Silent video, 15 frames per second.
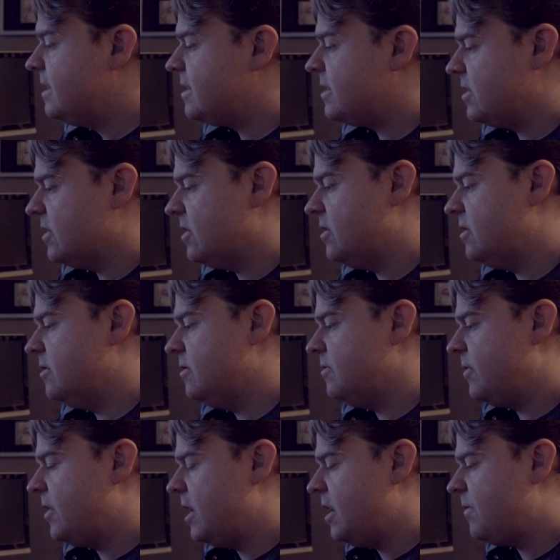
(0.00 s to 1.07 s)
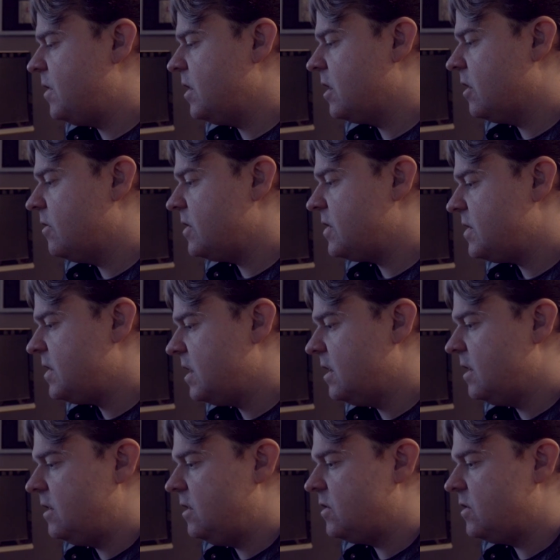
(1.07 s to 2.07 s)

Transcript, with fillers: So then if they're going to sing it,